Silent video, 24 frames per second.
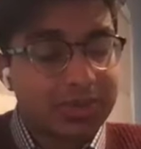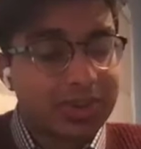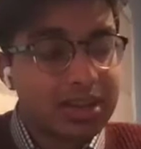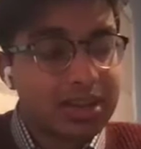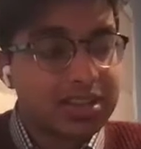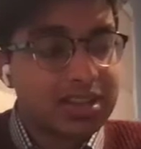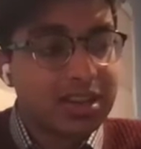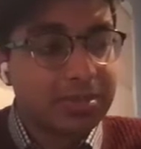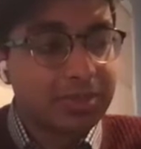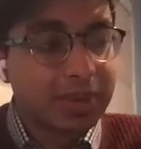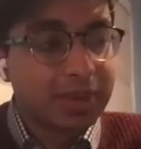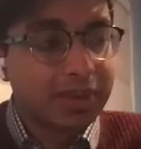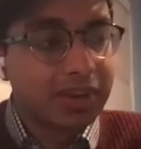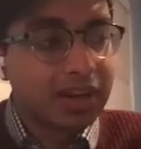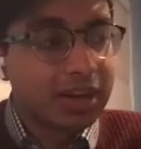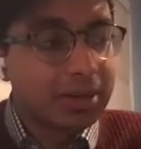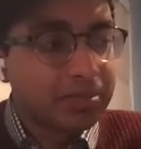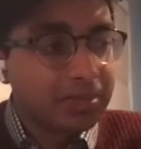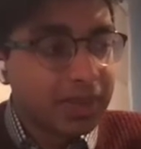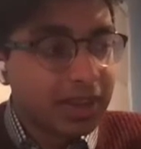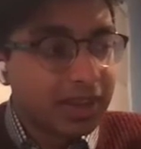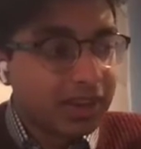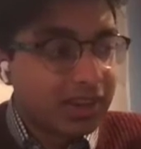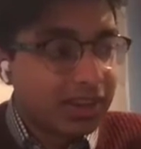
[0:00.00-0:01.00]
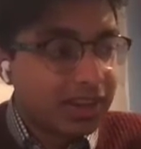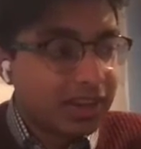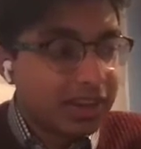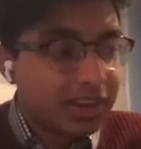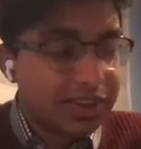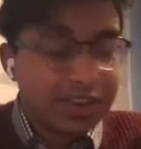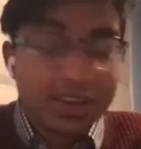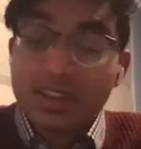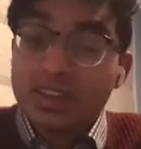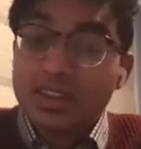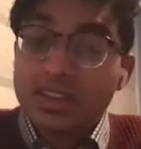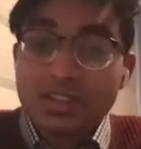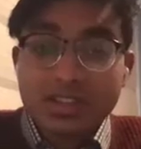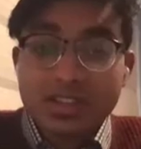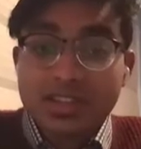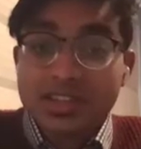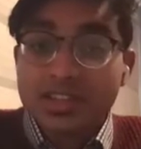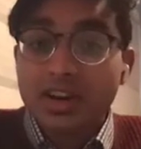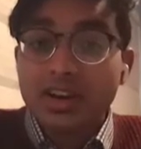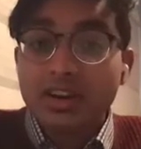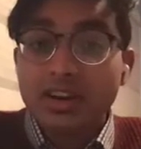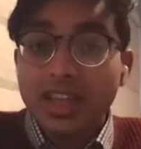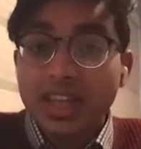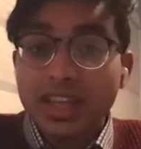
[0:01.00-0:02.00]
on something, right?
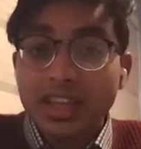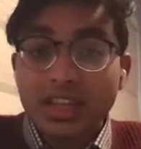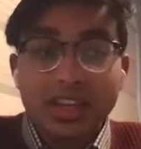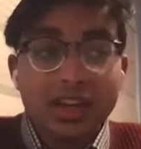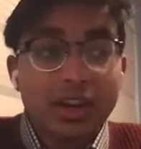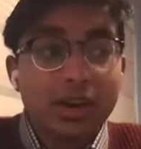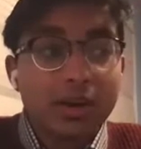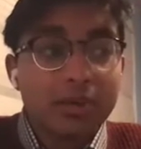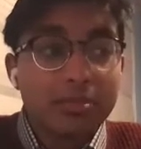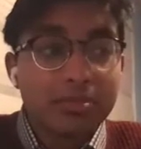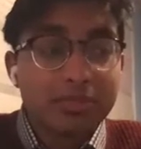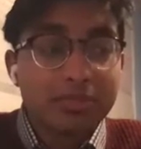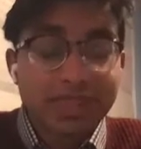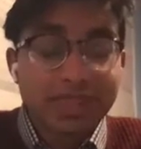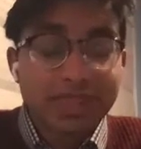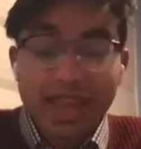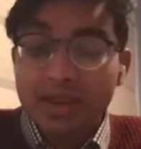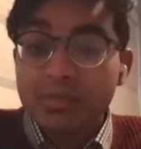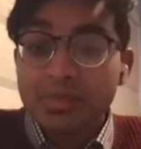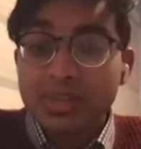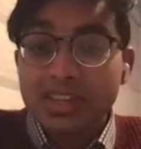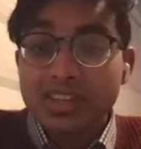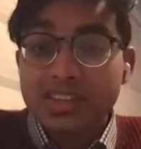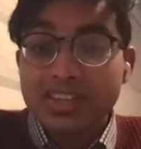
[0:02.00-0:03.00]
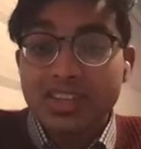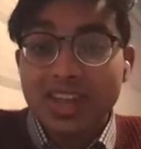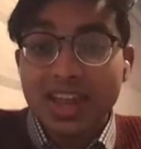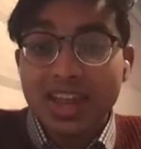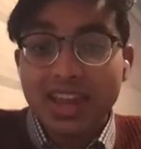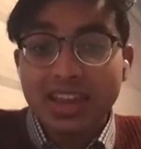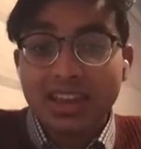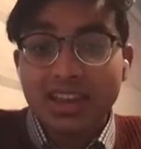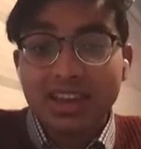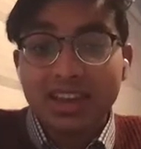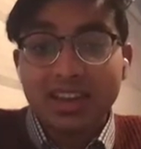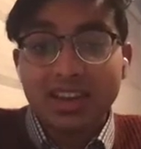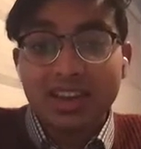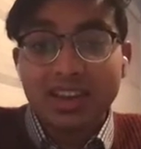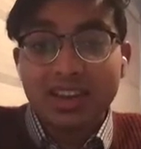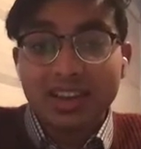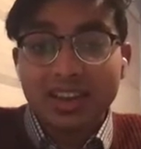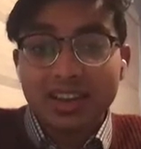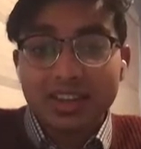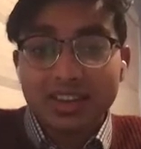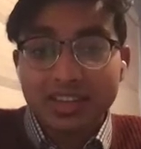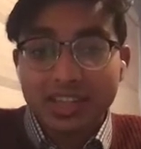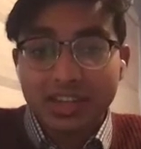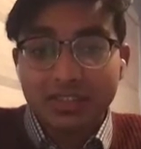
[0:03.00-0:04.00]
Start like, 10 minutes a day,
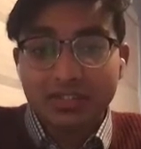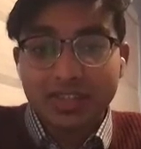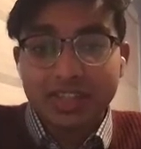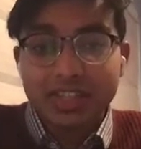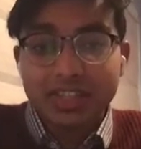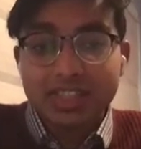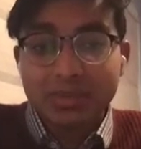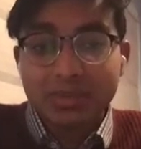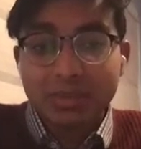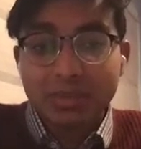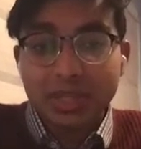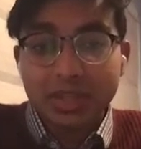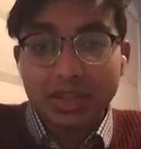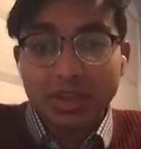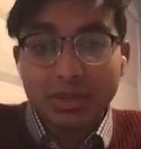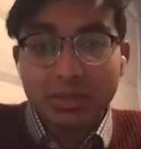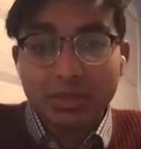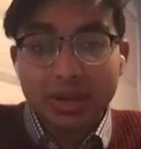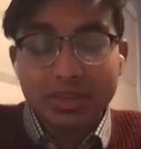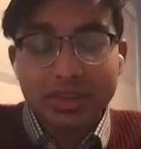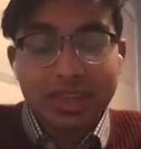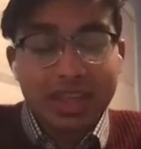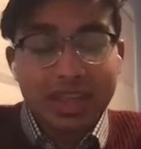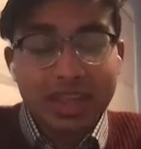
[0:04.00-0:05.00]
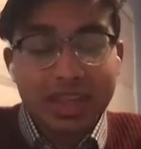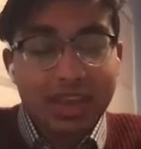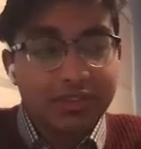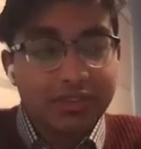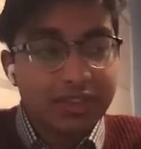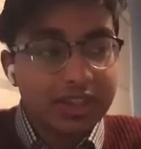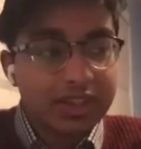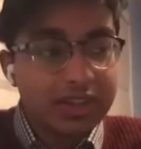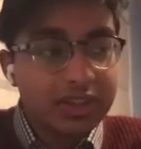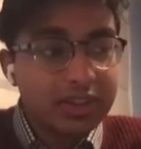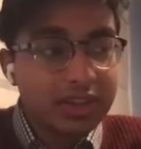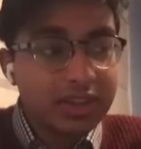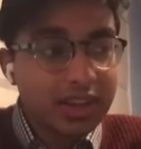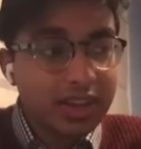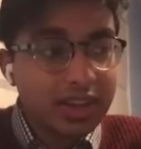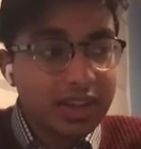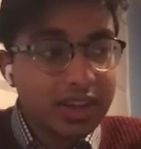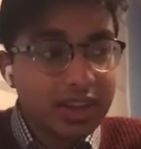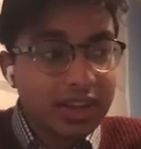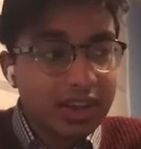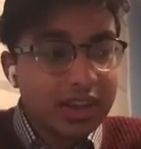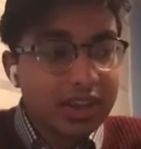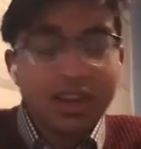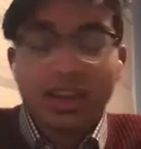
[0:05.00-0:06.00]
like read something new about that field.
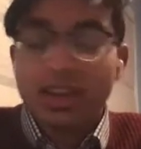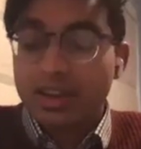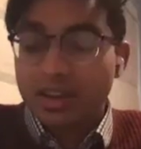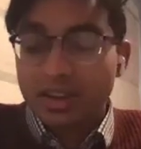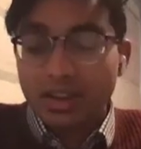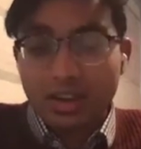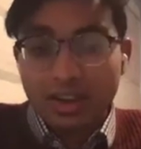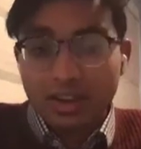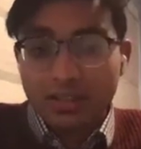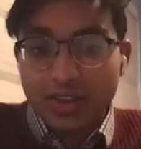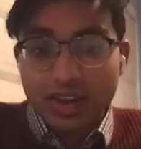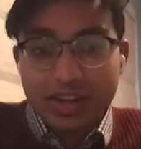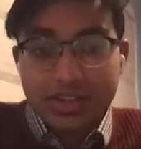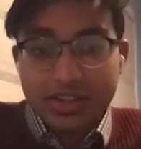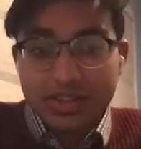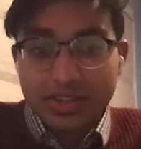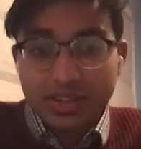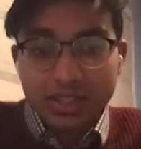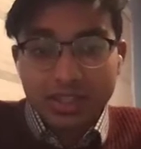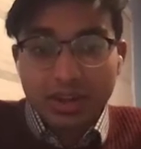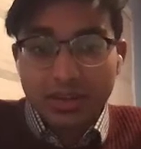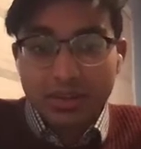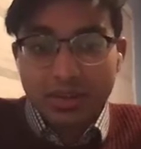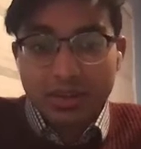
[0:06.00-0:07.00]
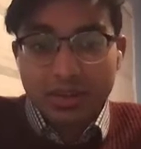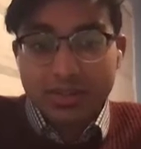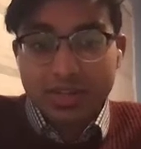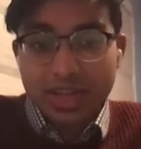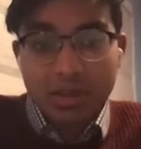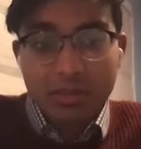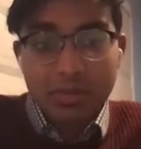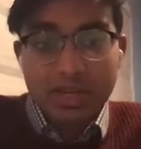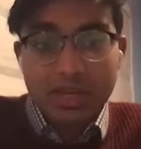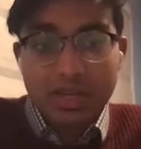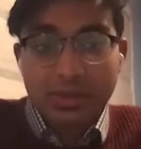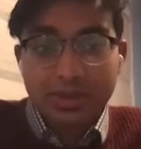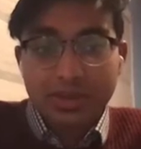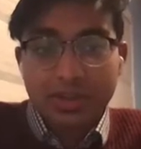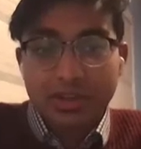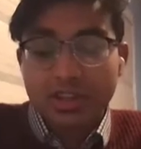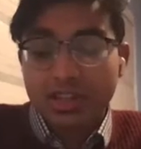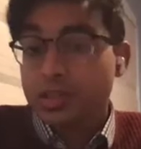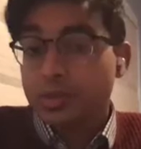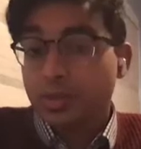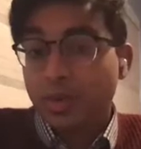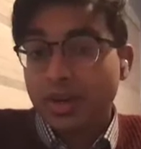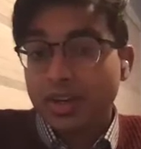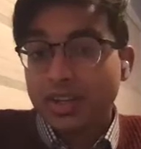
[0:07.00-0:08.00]
Eventually, those 10 minutes will turn into
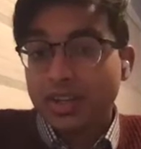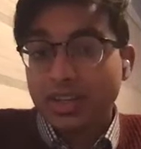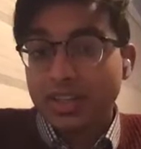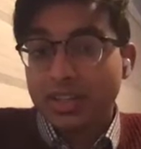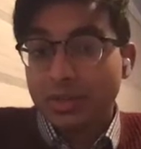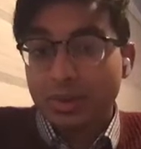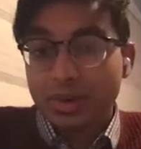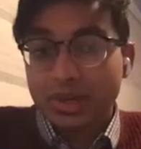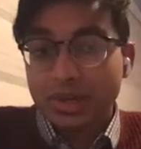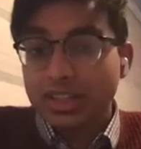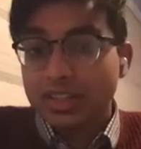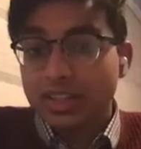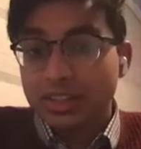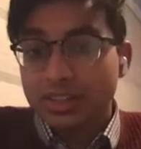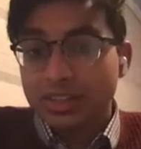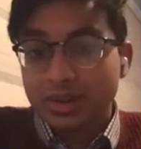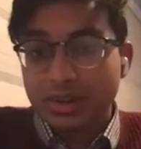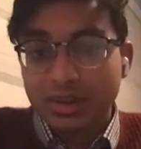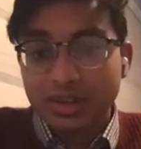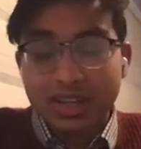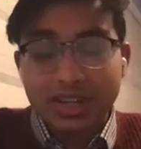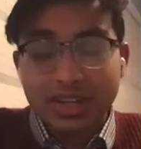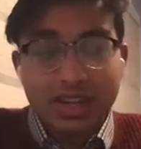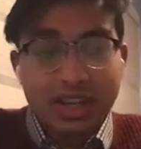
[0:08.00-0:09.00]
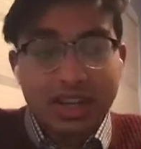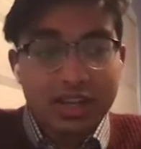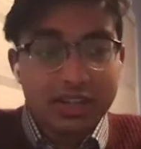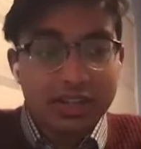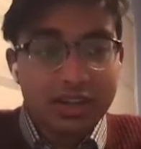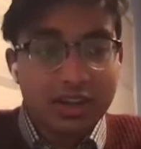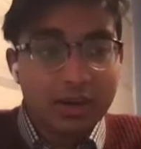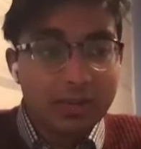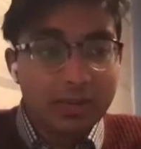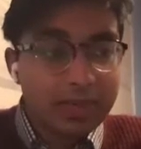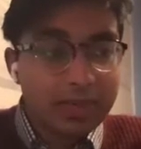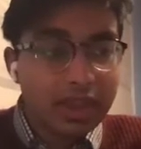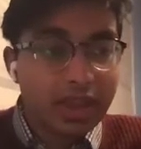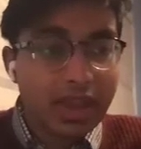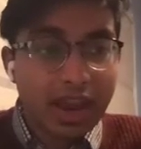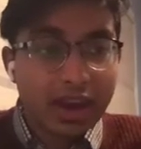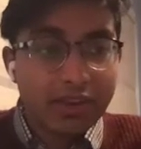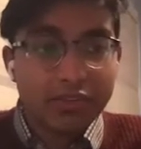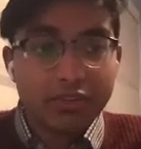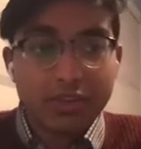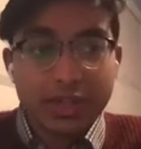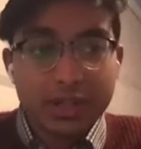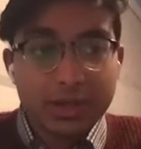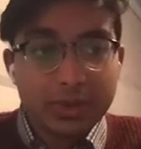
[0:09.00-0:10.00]
20 and 20 into 30. And then,
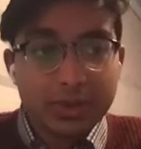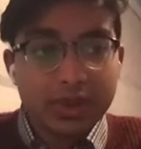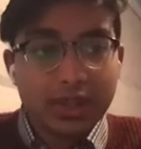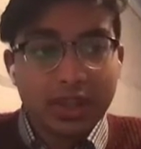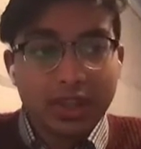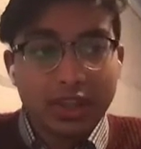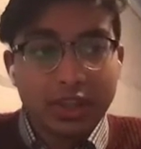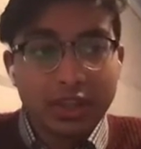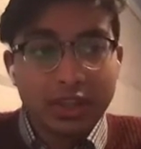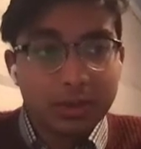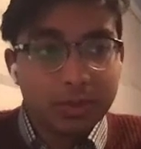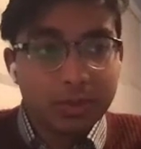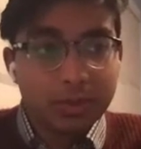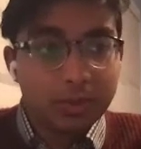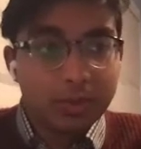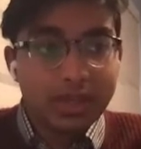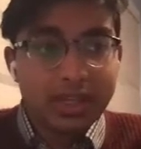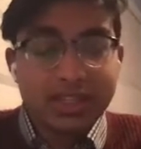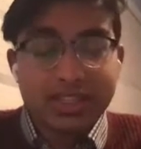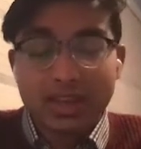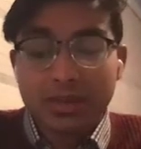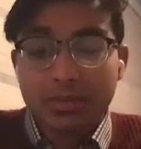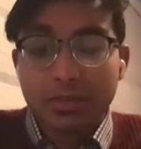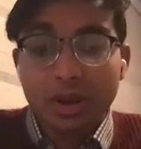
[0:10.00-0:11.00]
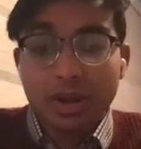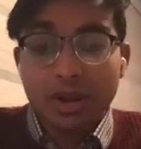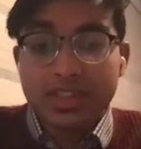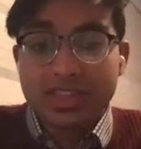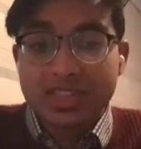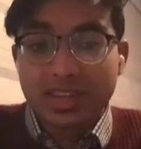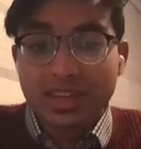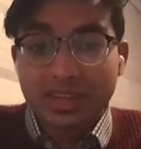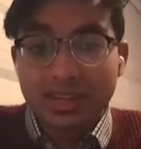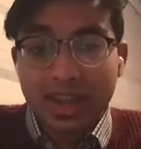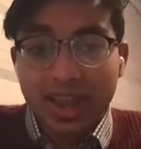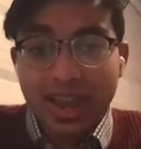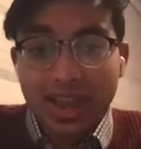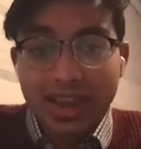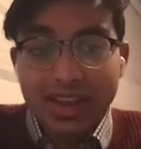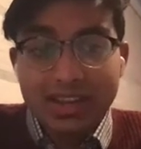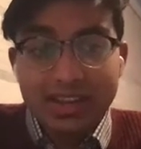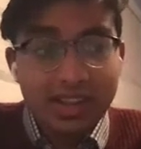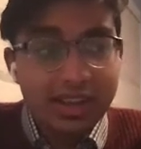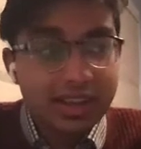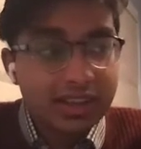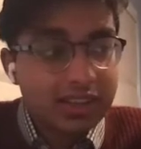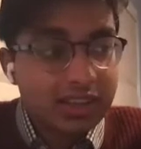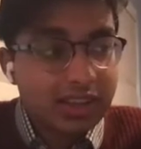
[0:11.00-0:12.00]
if you do it like, weeks and months on end,
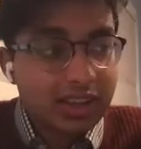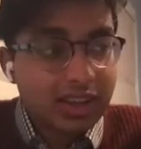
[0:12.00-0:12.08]
like